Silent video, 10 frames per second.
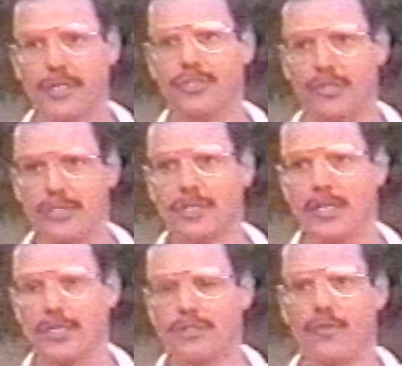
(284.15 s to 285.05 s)
teach
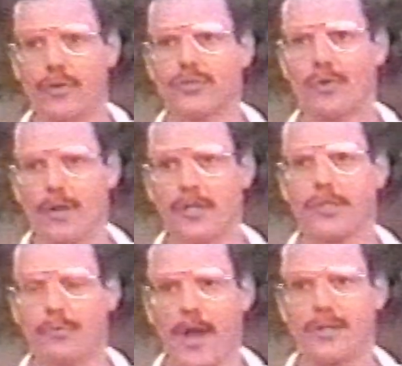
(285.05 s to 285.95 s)
these kids various
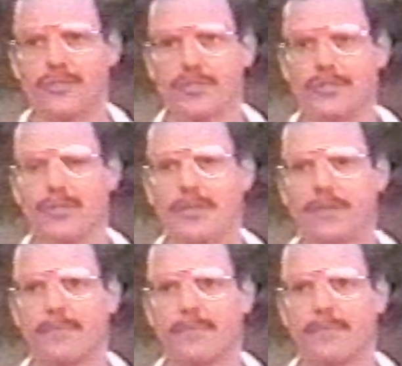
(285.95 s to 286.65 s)
occult practices.